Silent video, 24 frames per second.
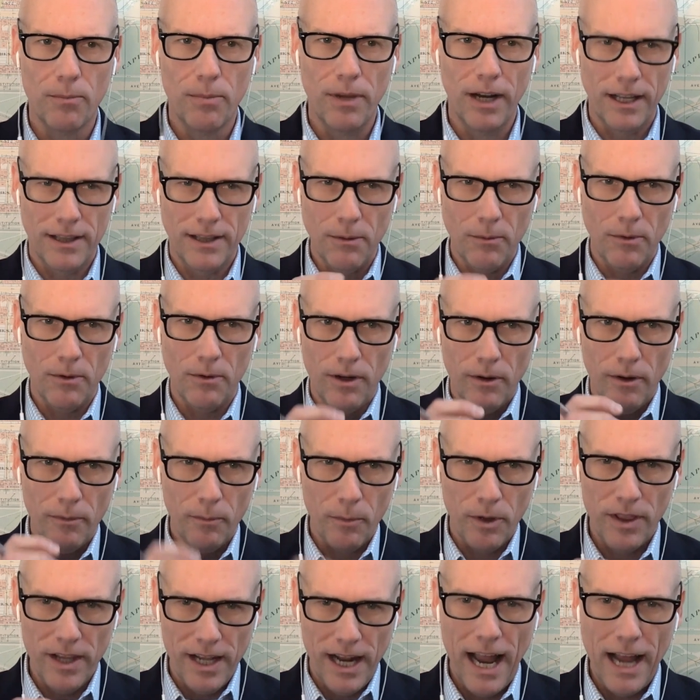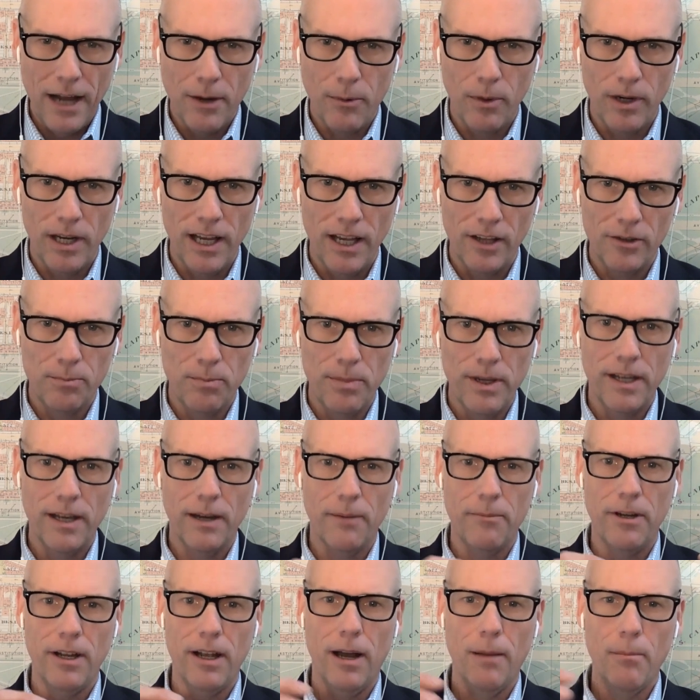But I think when equity is
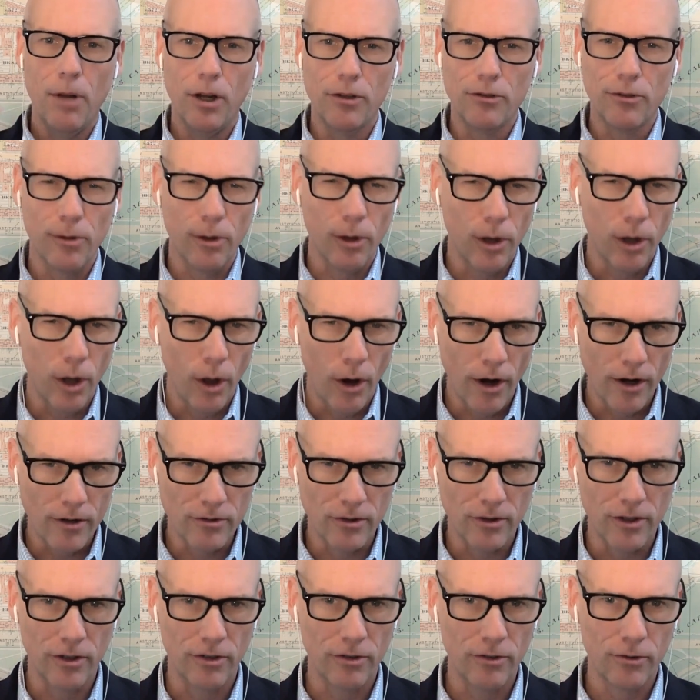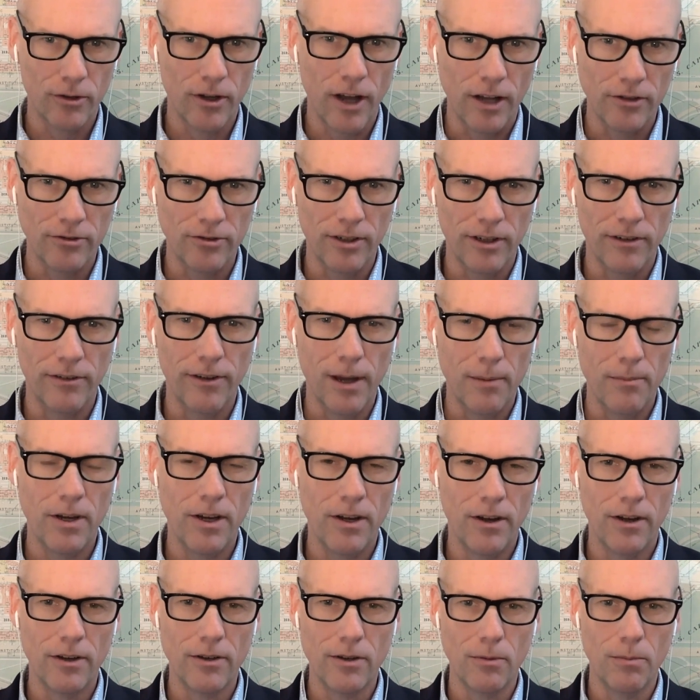becoming a much larger discussion, if I'm
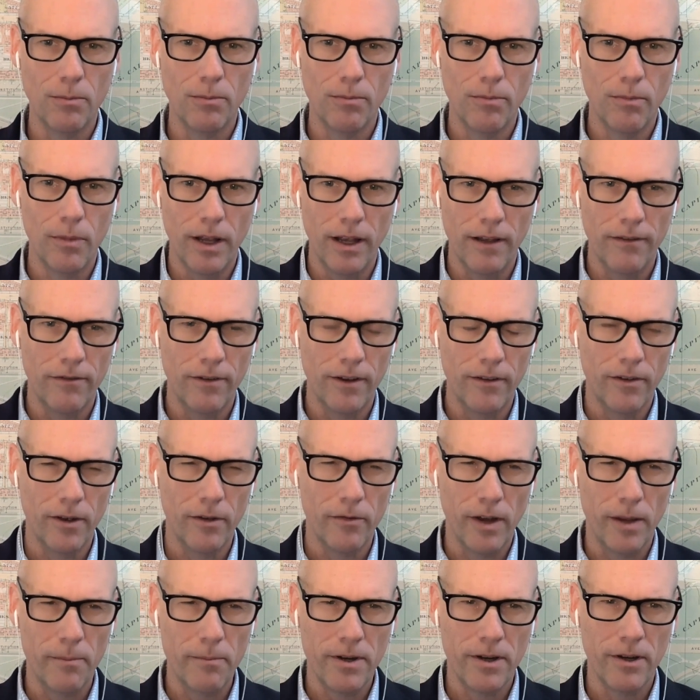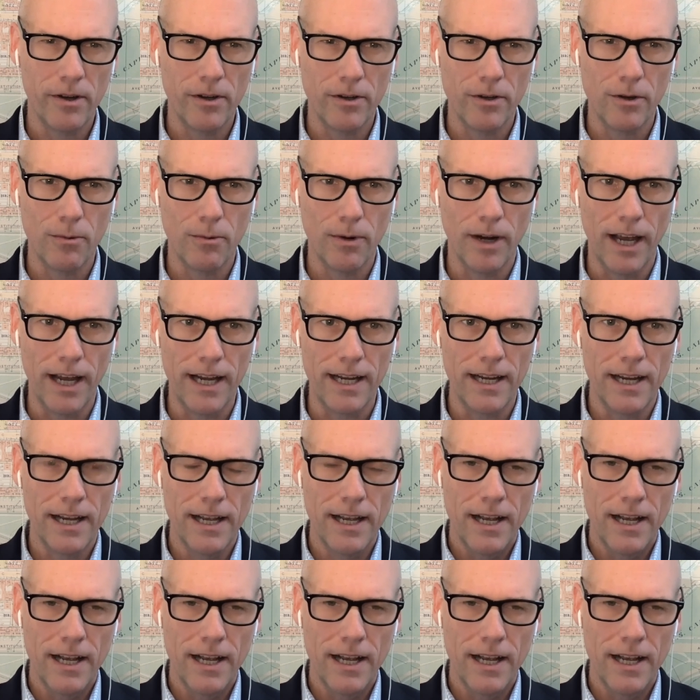hearing you, if I'm hearing you right,